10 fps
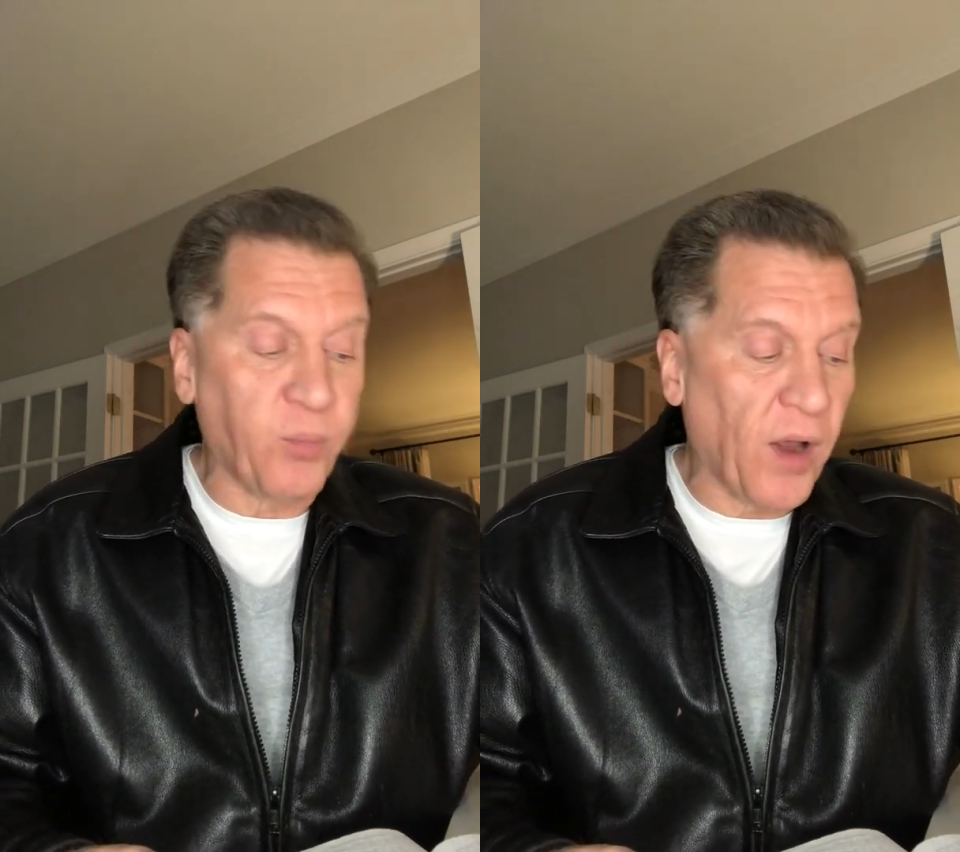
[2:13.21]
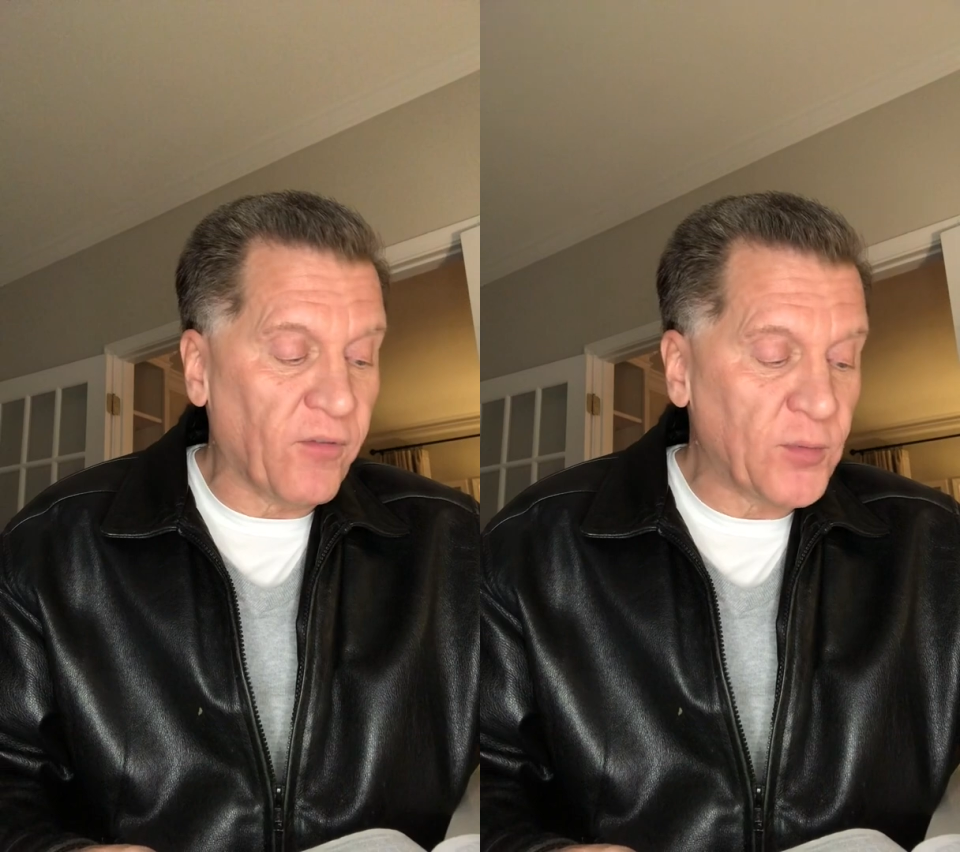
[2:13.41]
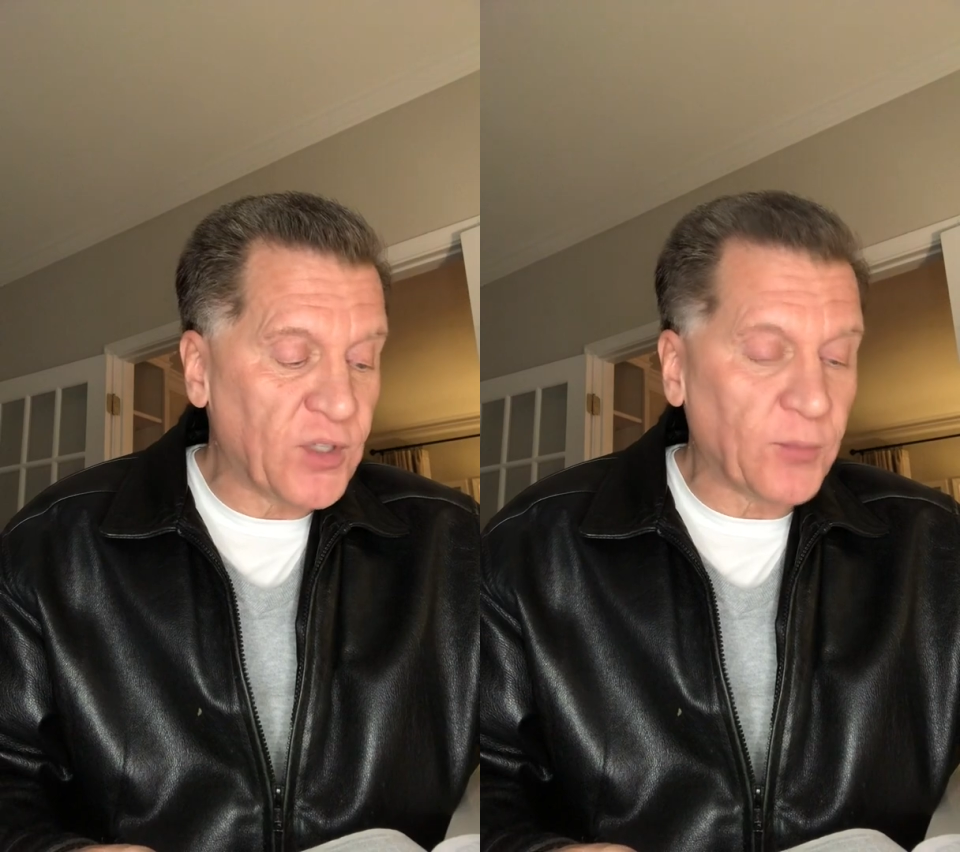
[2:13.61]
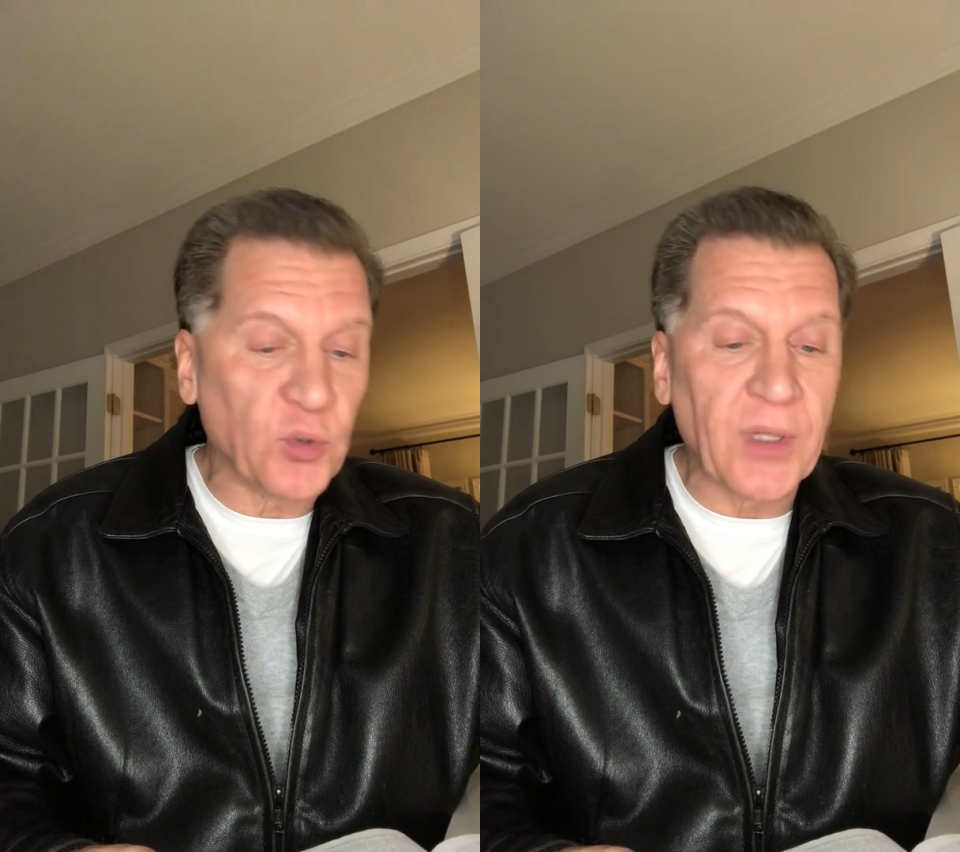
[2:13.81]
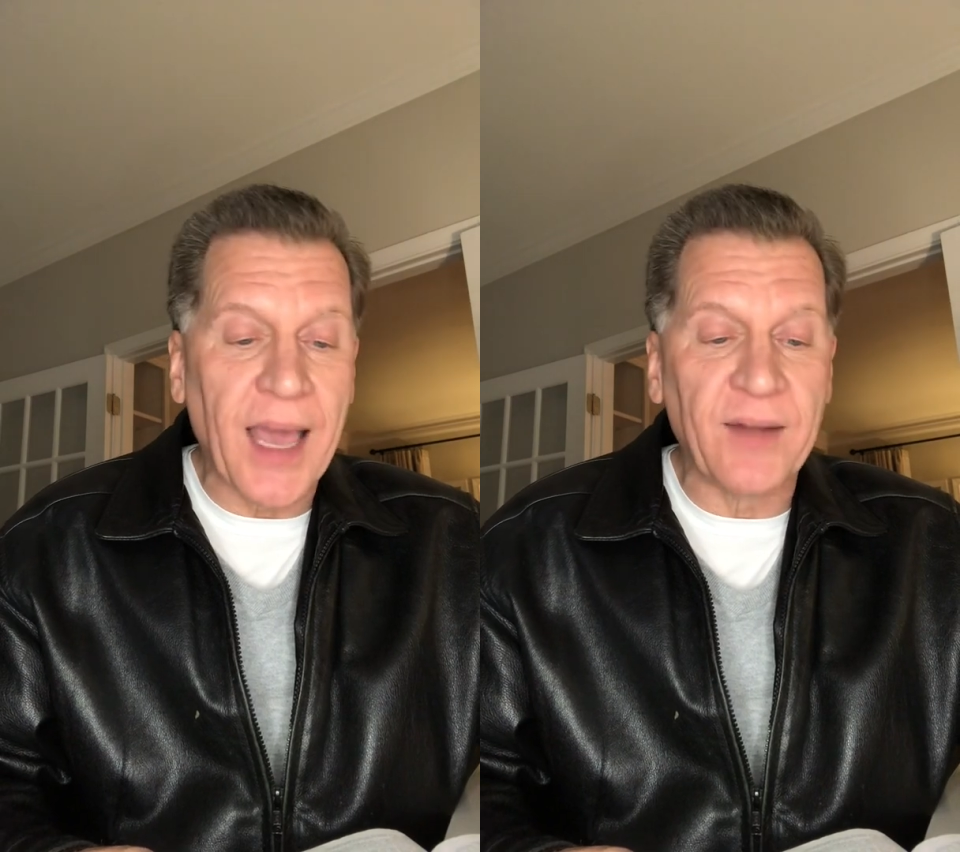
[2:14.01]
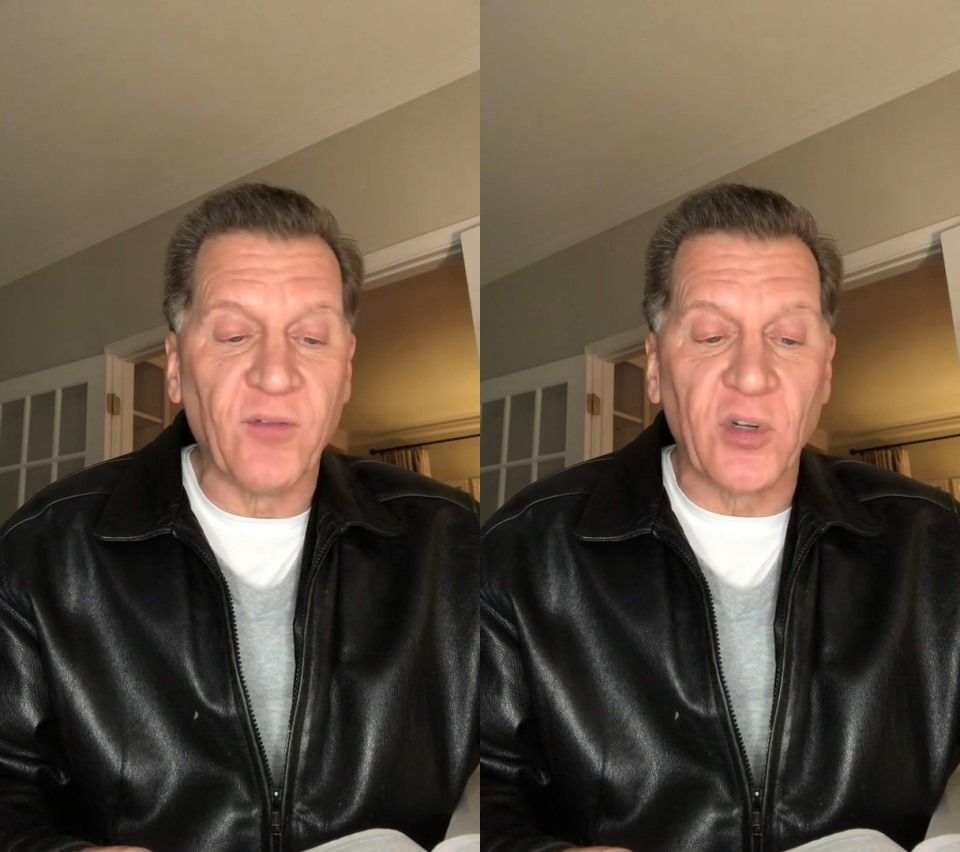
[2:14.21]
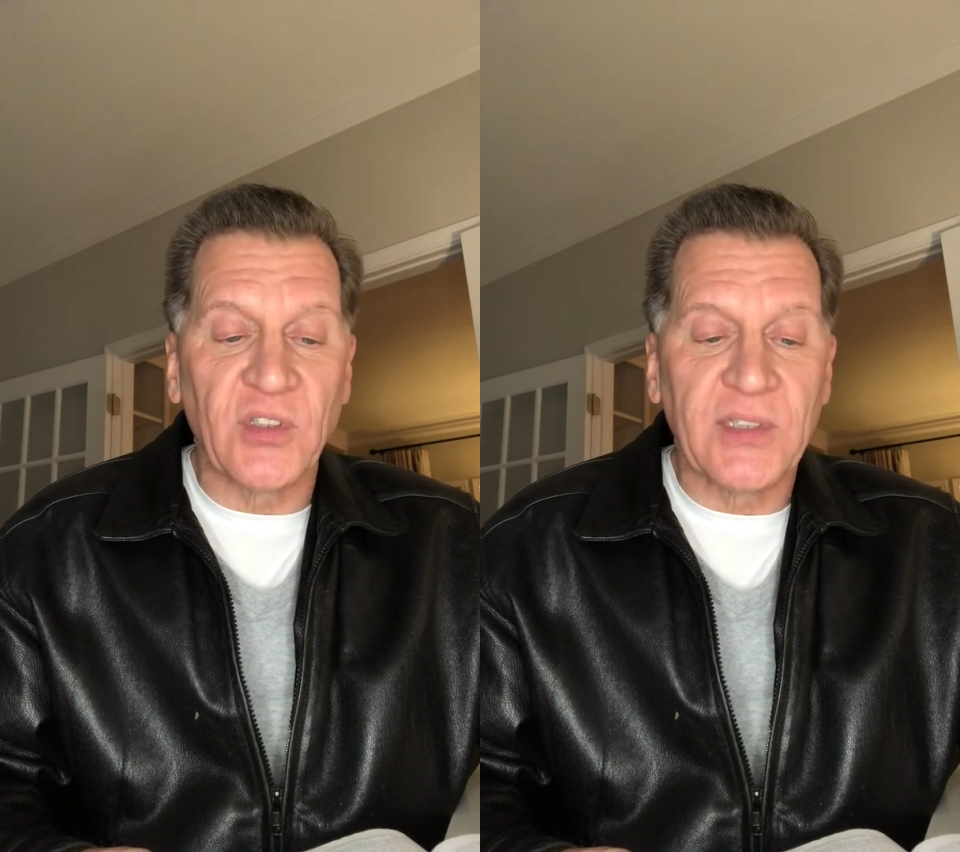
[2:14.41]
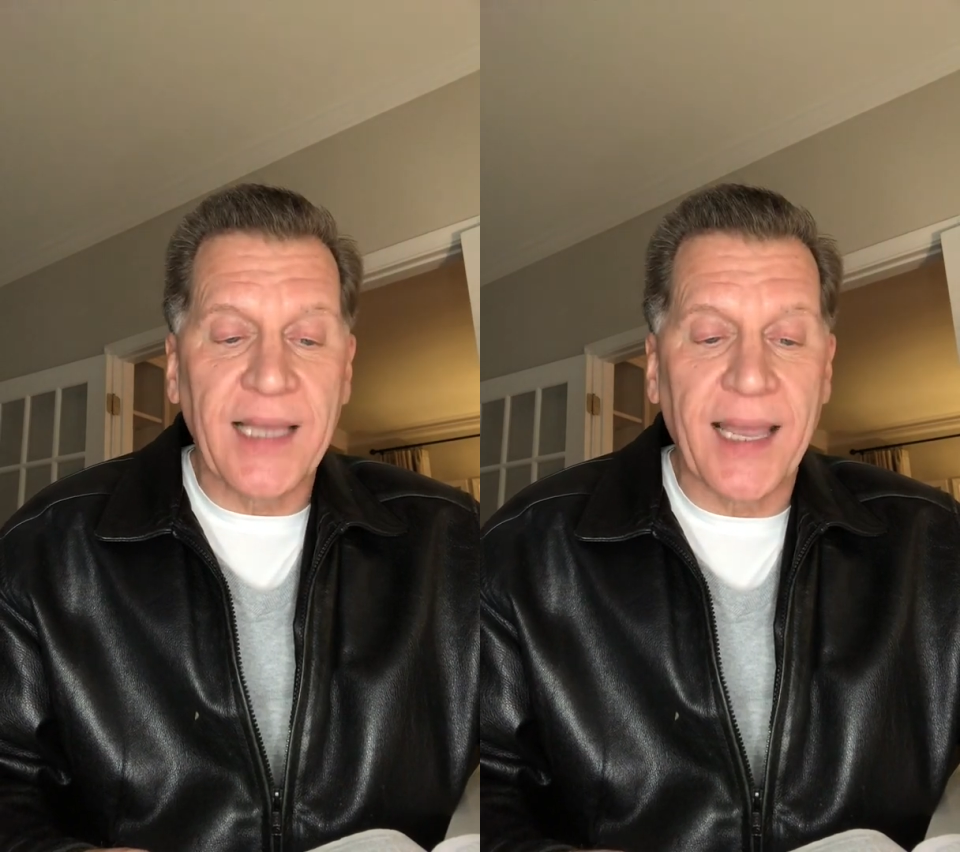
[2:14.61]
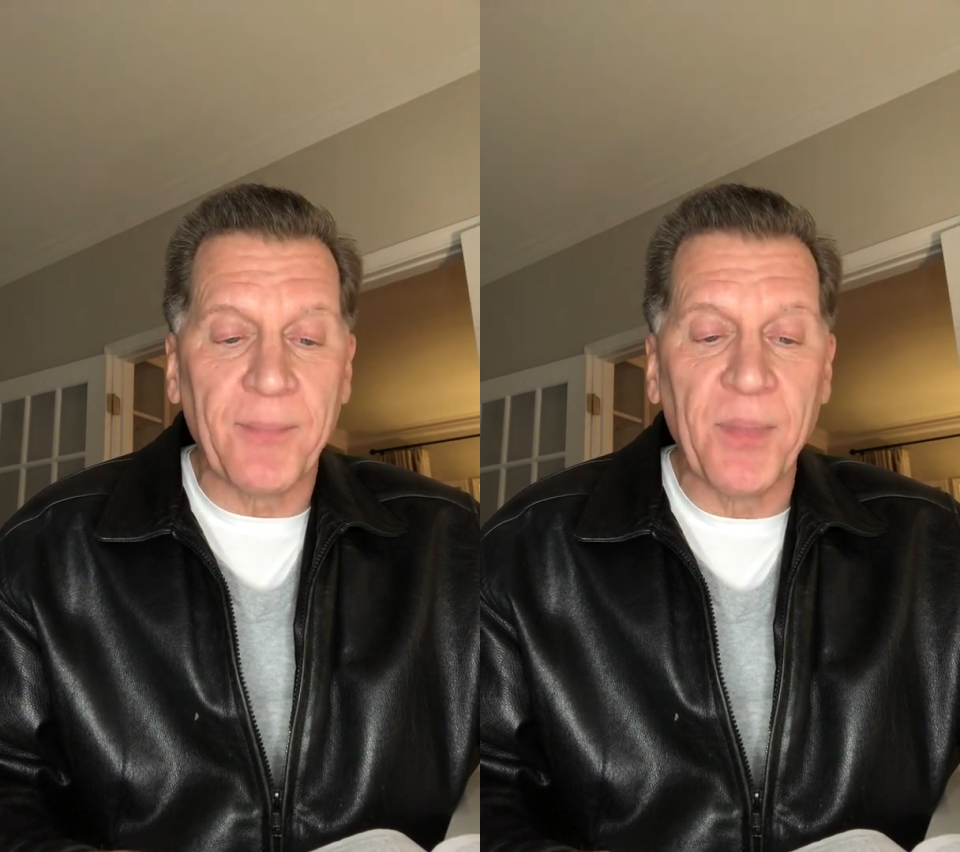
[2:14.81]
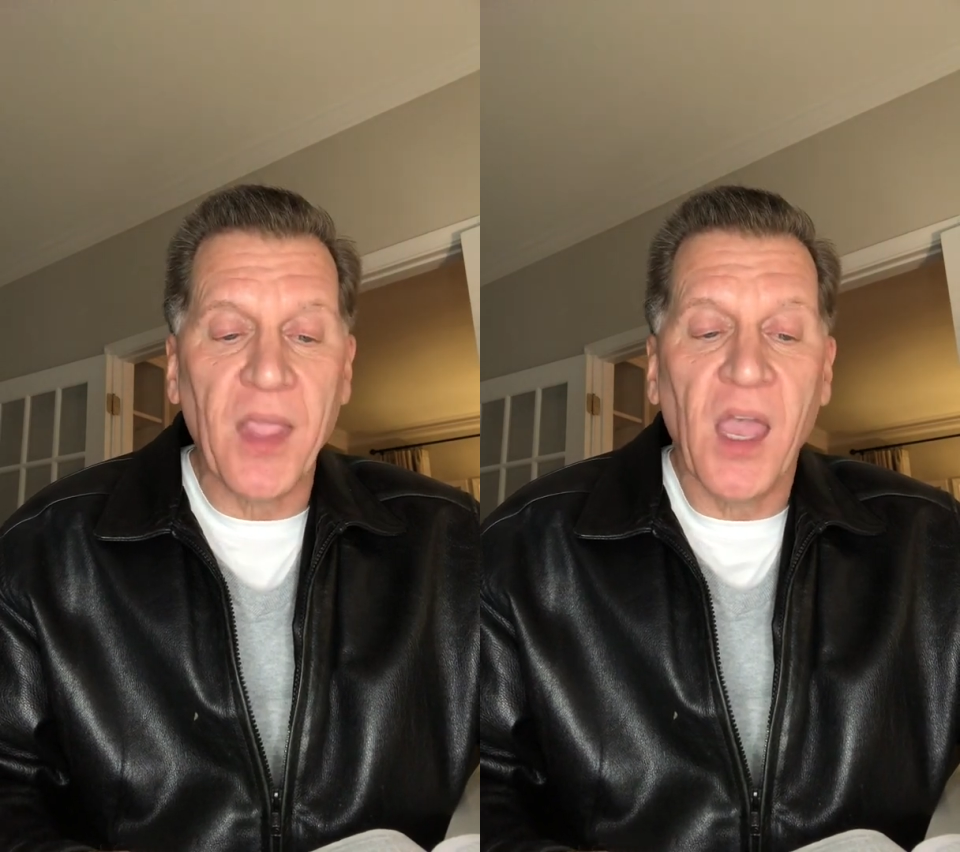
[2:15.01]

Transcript: Proverbs chapter 9, verse 10.